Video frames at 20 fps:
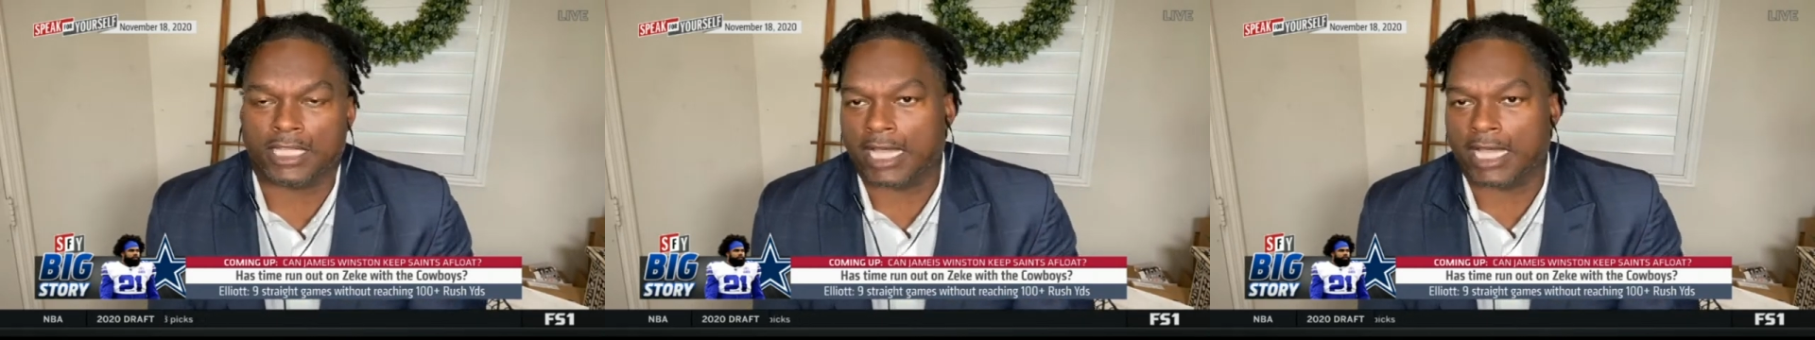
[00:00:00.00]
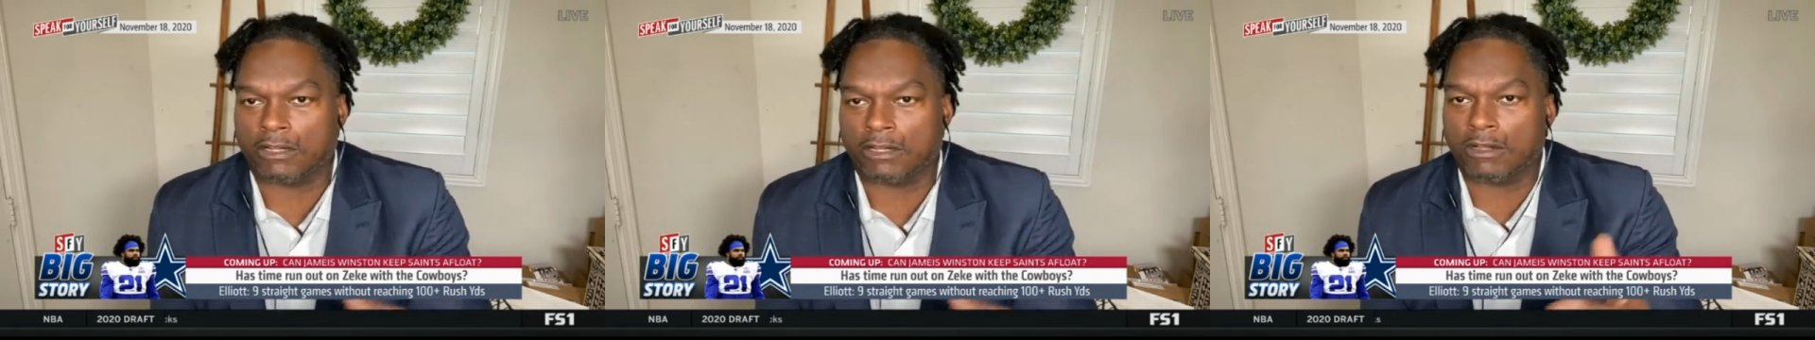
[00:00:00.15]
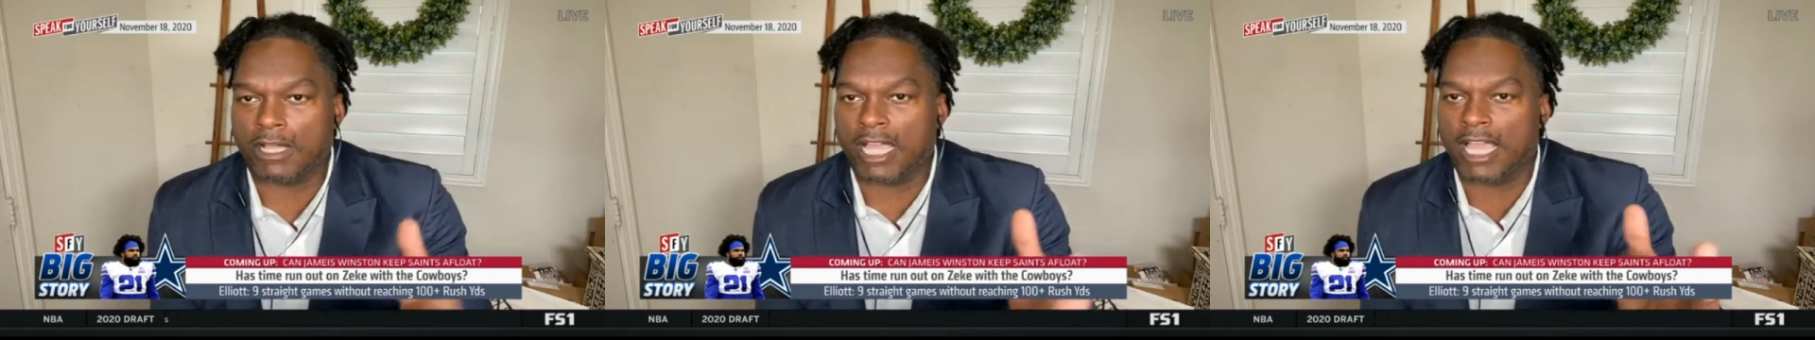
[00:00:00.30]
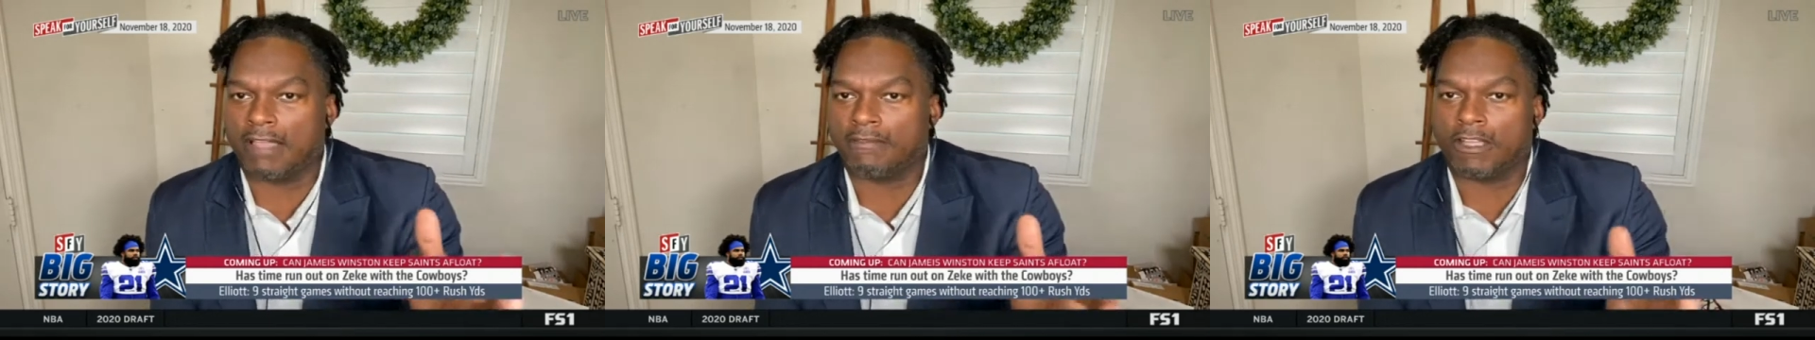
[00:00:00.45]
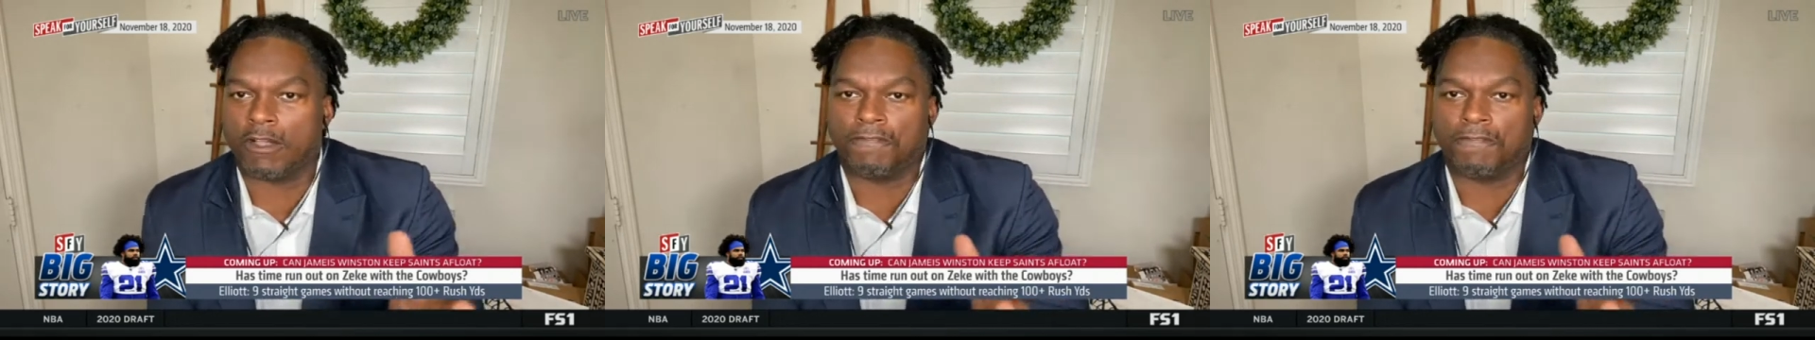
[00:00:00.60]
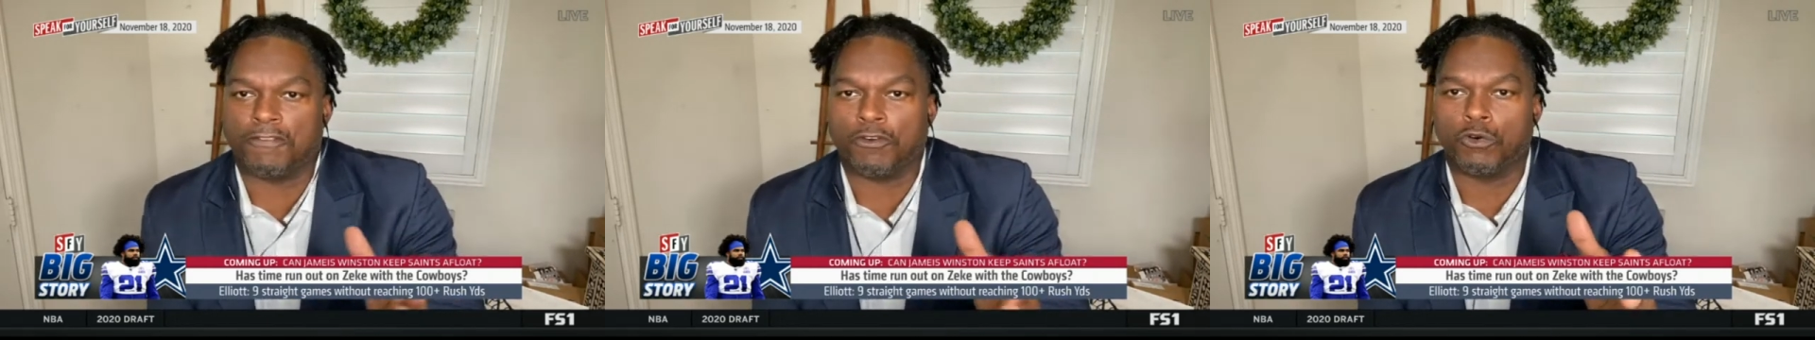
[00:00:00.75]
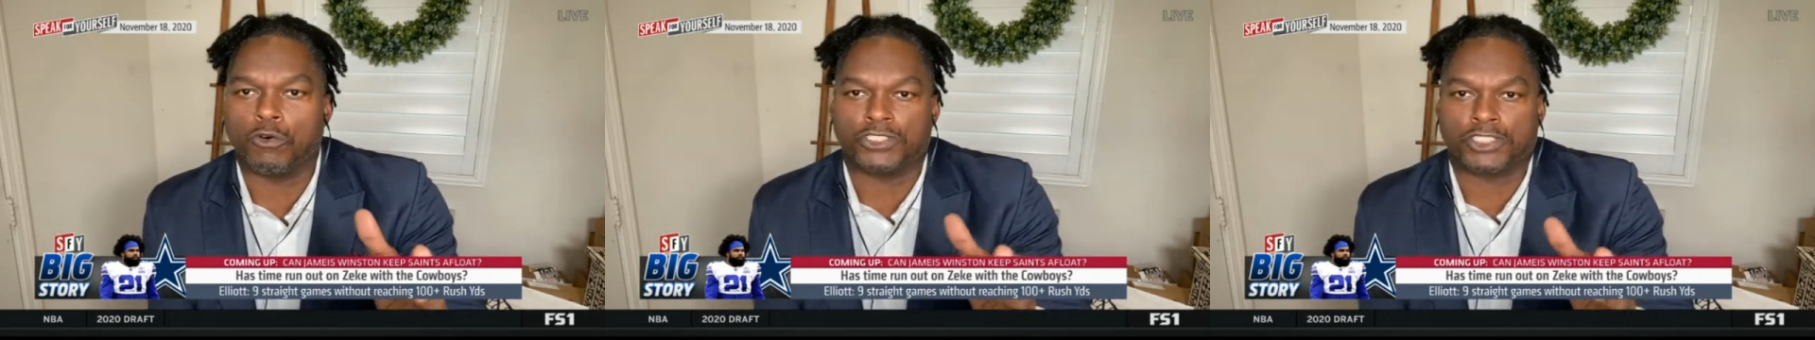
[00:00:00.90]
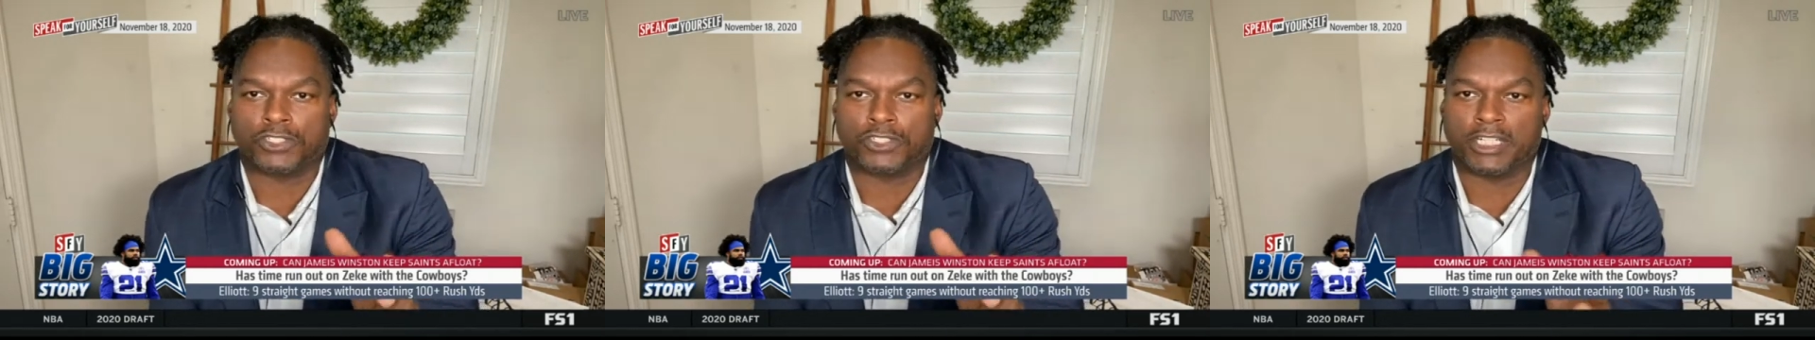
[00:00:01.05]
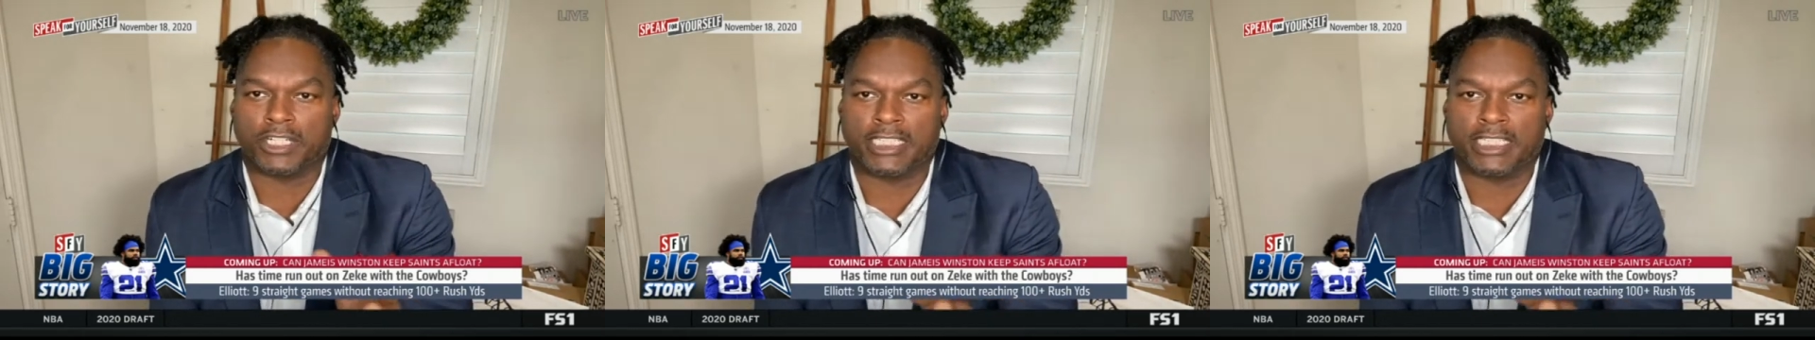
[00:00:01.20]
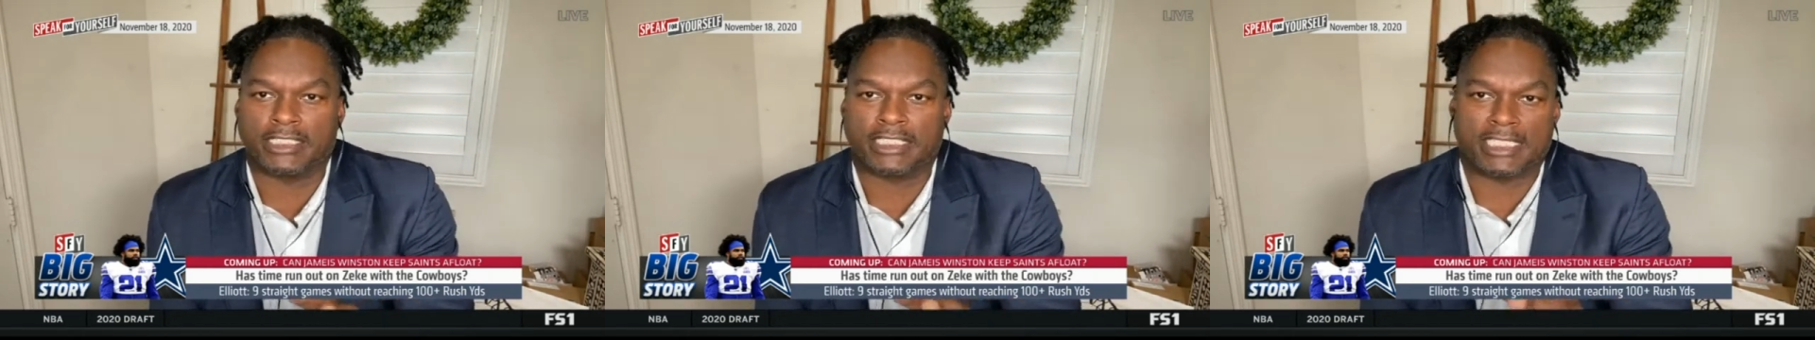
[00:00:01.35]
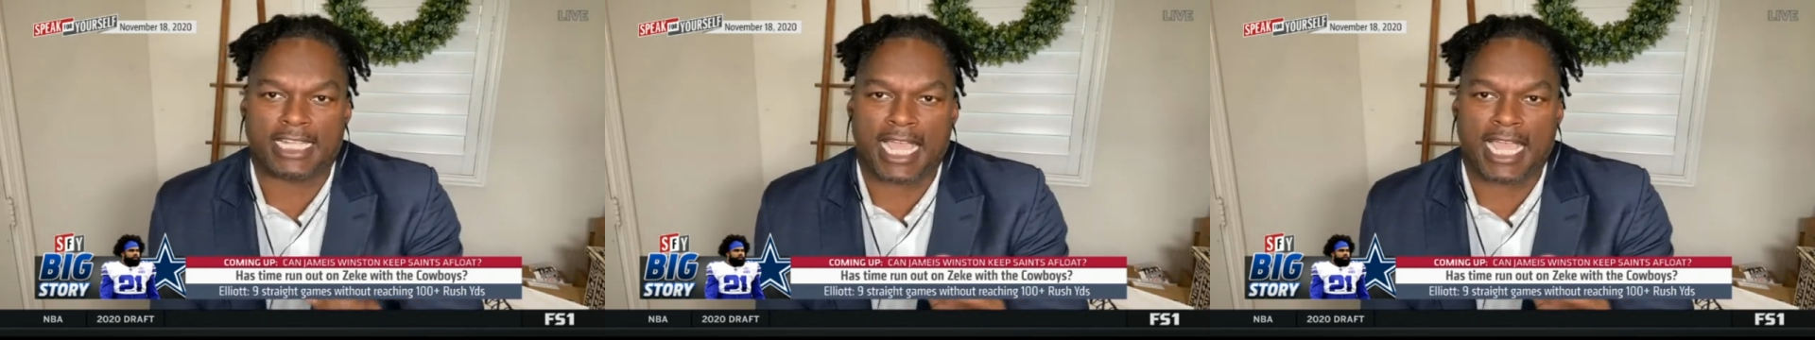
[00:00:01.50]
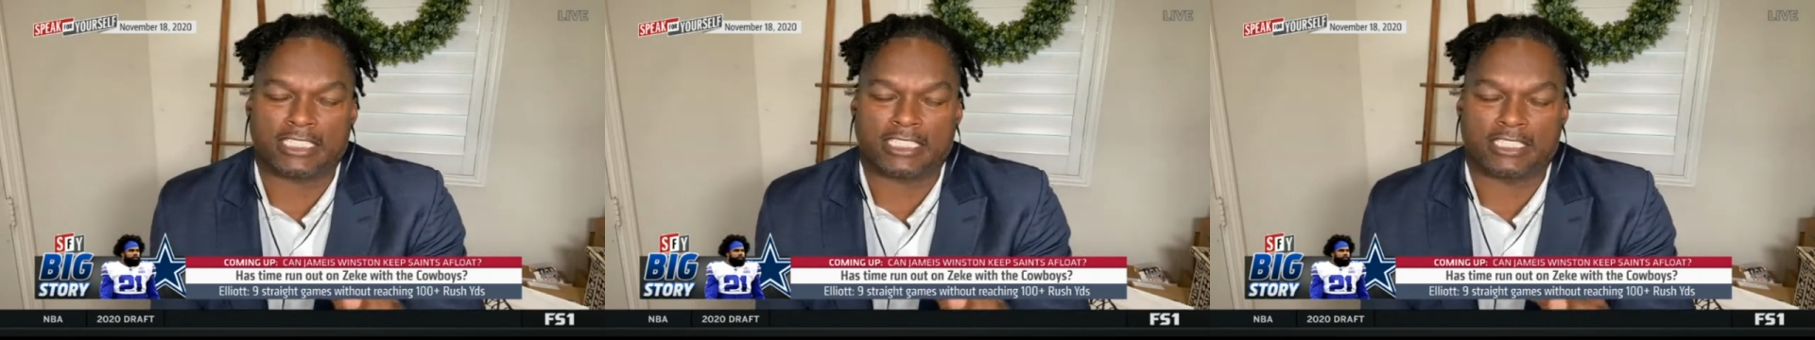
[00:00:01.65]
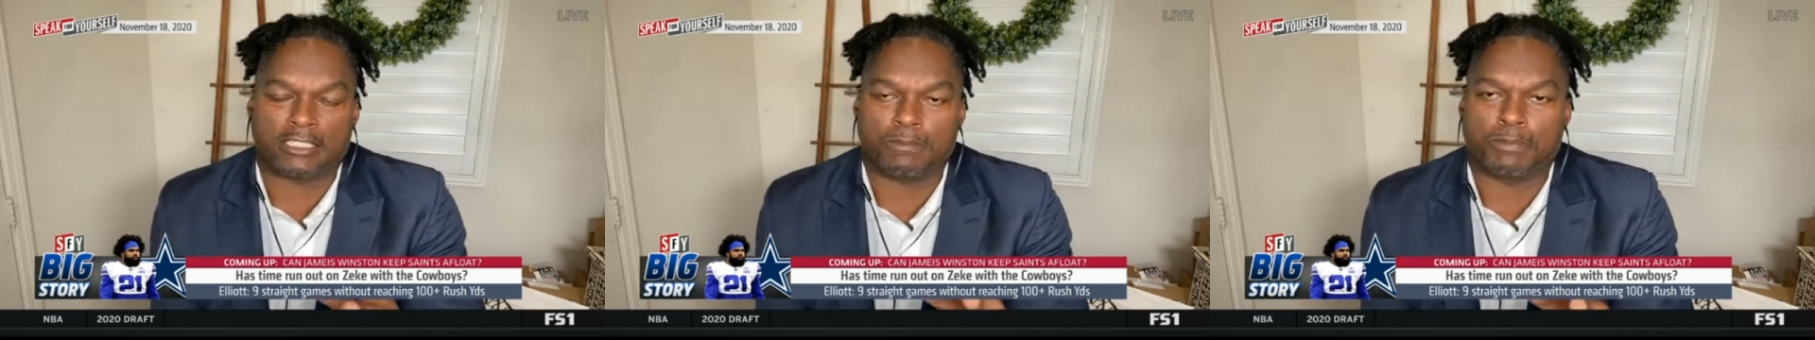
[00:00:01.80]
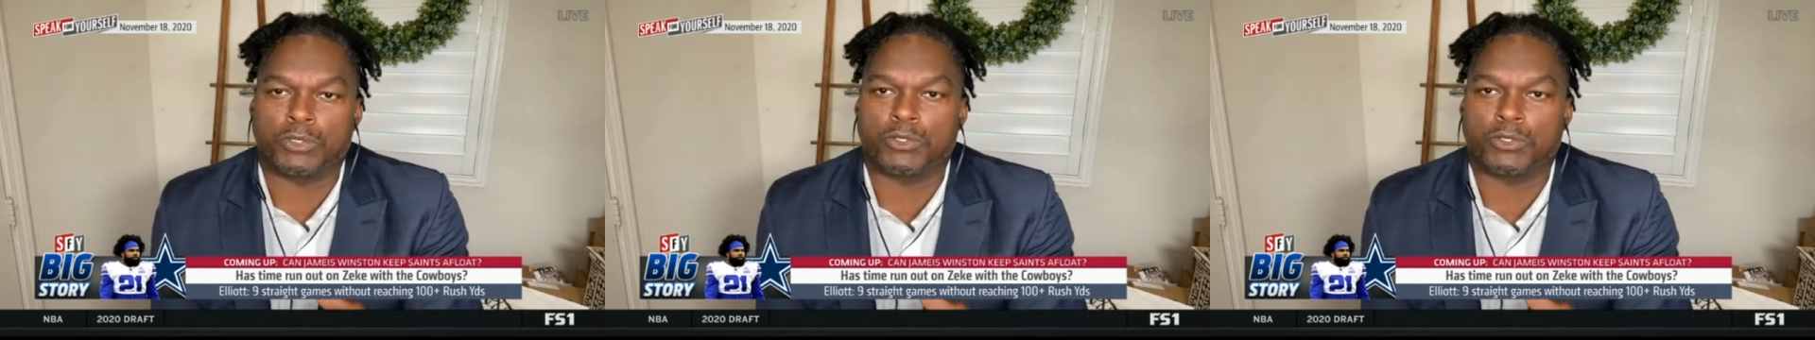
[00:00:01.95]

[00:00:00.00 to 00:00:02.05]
Now, I don't have no full screen stats to